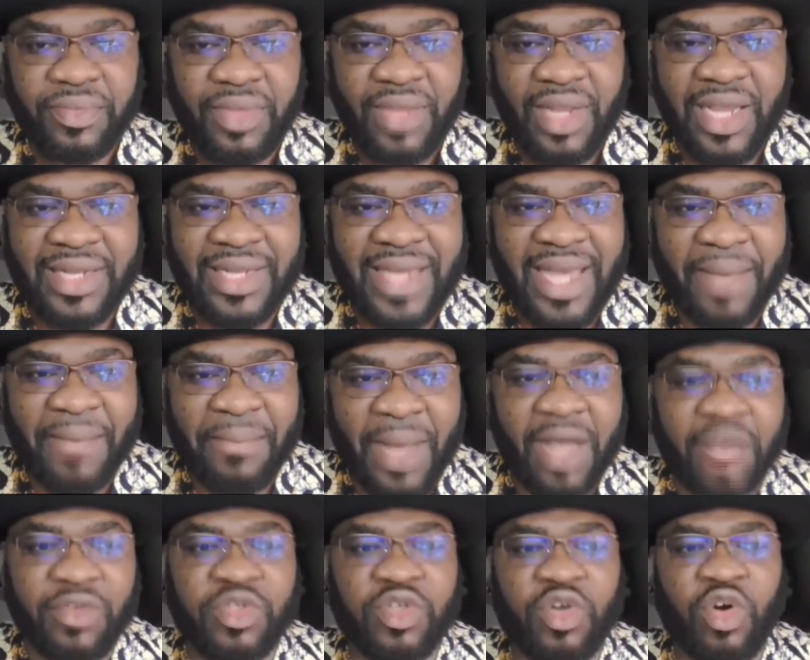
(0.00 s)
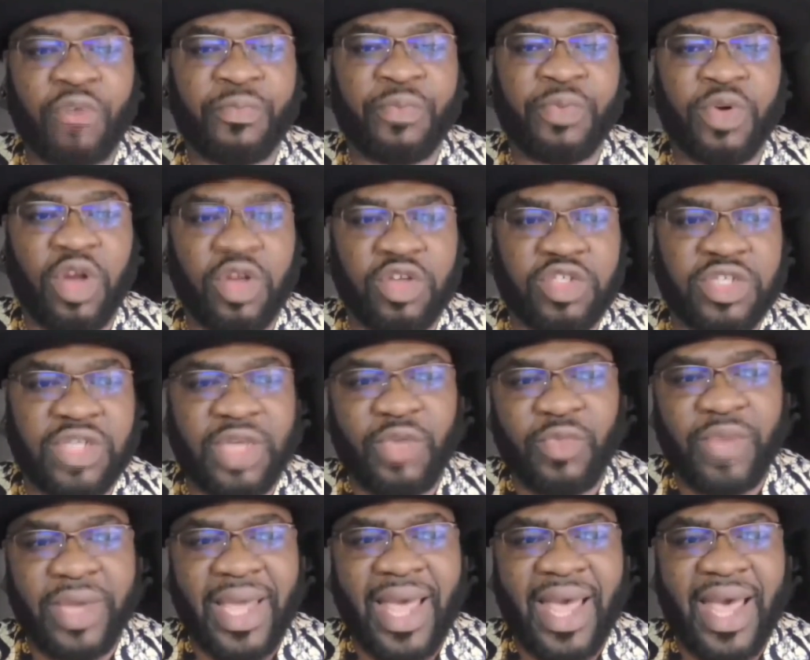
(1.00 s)
the amount of production that
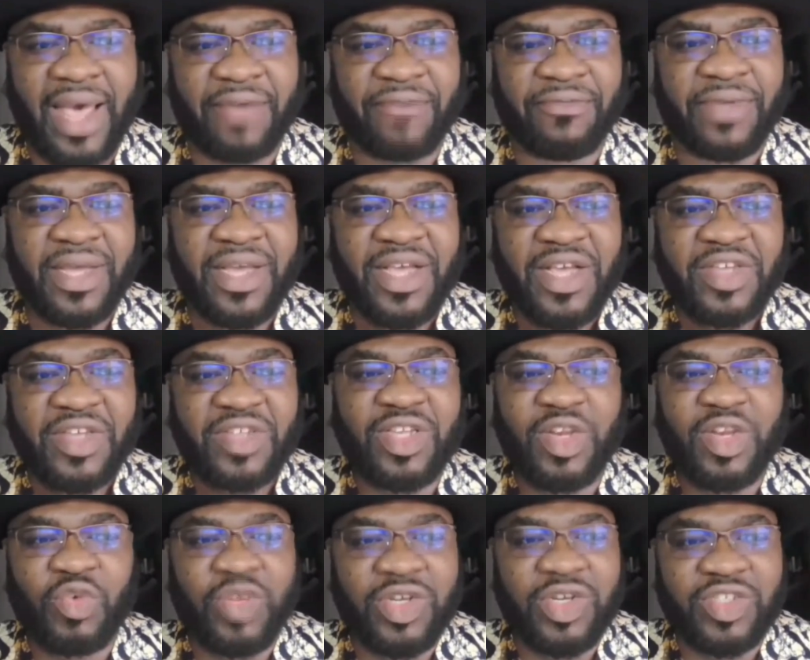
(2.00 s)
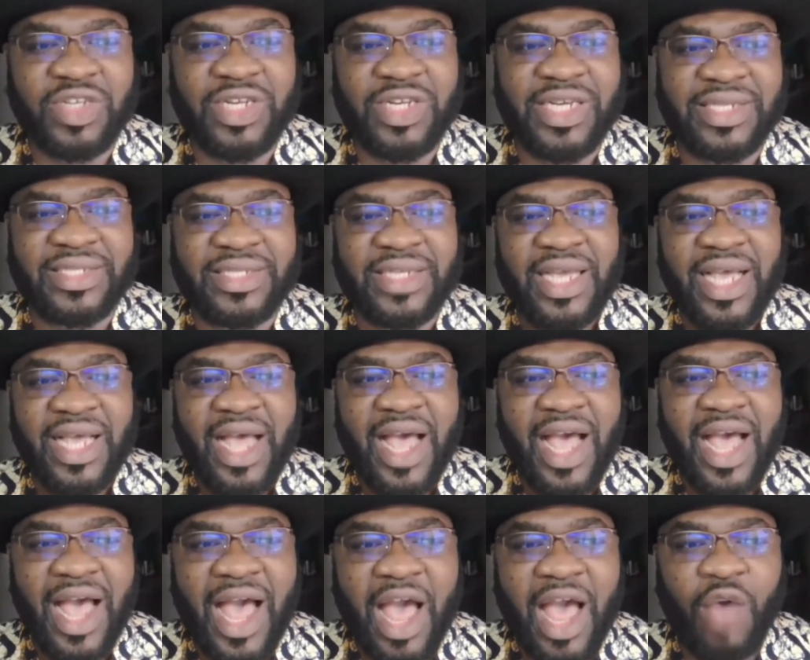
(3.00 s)
we have. So the question is,
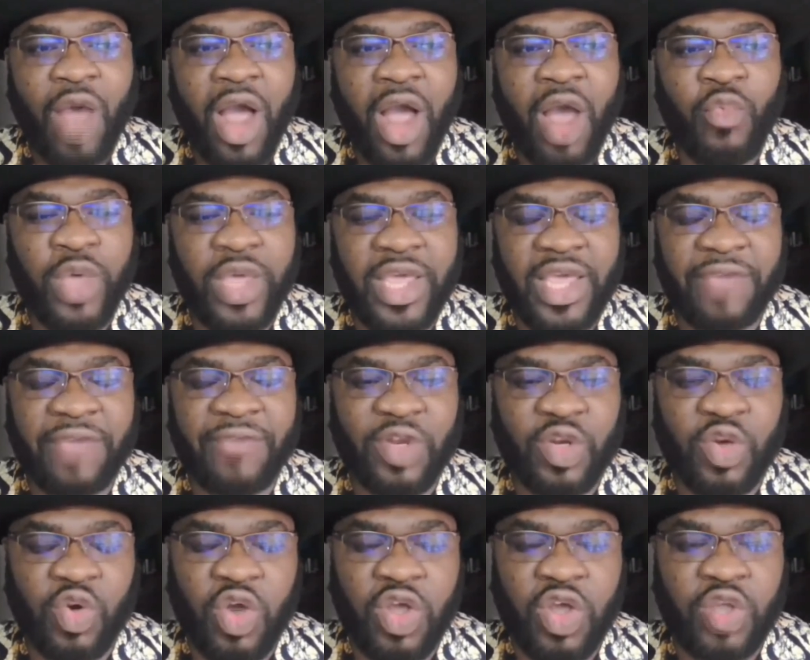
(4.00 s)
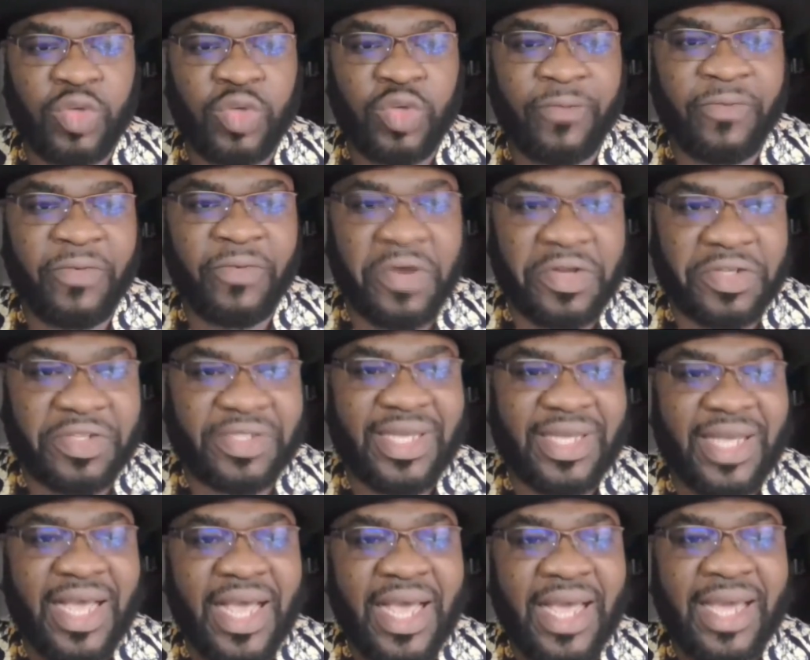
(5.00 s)
how are we even going to first
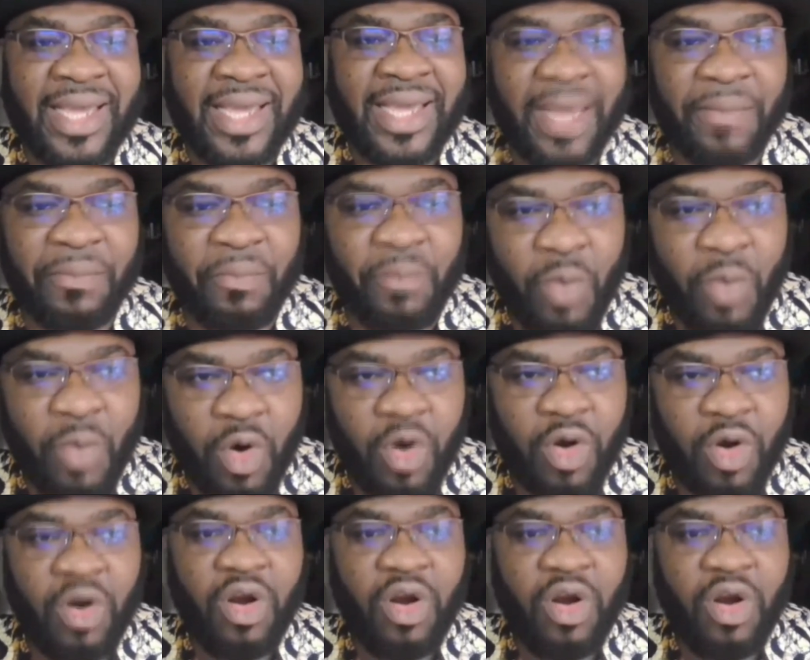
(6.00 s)
get more